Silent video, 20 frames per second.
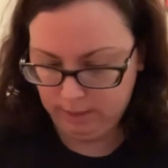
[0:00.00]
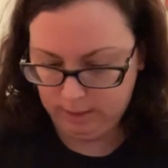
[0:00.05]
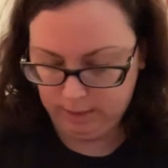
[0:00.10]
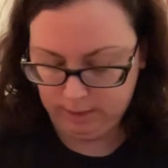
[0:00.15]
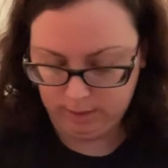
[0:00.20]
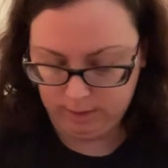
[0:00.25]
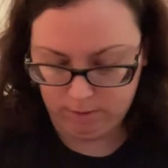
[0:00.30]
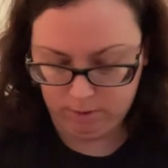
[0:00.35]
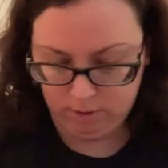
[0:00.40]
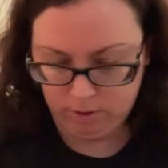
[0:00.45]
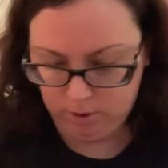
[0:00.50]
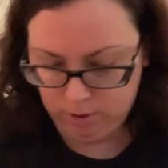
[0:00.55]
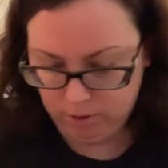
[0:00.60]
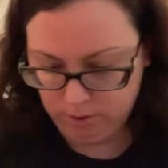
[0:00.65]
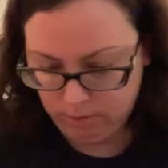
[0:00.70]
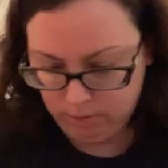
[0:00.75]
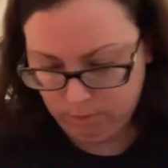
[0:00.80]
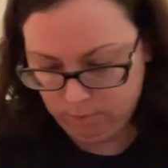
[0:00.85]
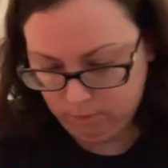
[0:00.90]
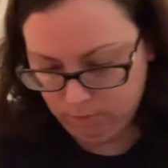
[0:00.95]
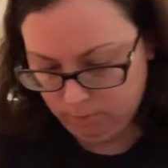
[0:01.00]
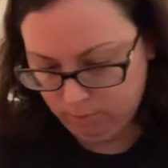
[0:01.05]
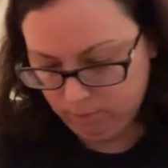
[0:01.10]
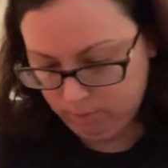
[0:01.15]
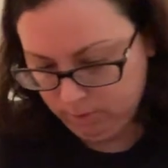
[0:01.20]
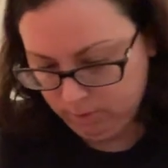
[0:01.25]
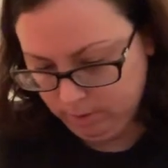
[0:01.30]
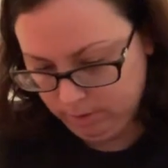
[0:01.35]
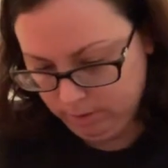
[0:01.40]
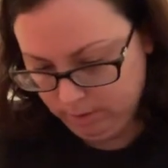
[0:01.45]
And I'll show
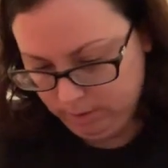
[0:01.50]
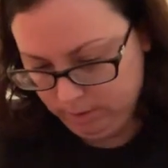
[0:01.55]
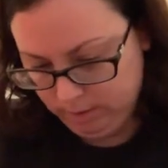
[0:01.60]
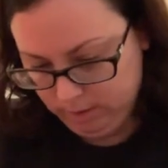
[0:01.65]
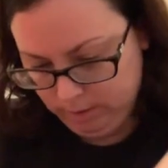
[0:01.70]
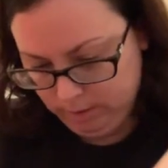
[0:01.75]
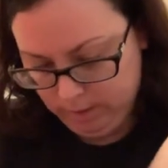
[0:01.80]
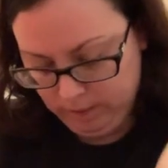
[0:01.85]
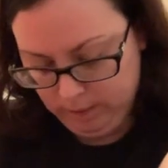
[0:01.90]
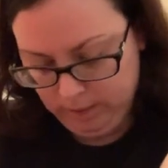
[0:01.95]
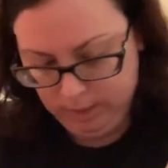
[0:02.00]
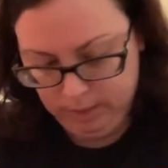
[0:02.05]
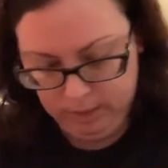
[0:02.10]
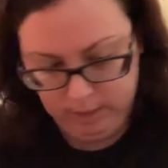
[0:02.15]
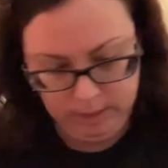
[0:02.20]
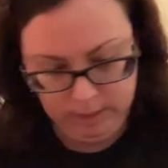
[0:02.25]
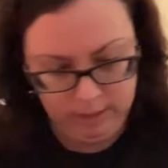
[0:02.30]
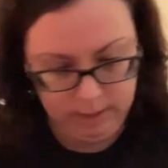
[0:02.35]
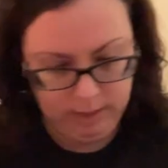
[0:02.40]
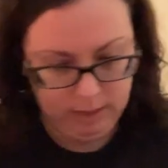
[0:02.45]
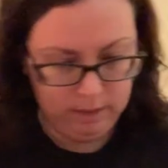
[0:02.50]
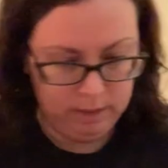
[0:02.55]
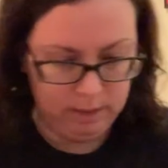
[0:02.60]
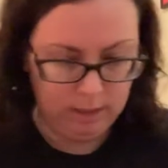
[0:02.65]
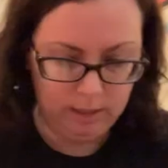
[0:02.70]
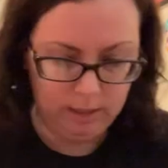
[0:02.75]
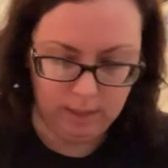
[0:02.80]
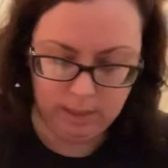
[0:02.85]
the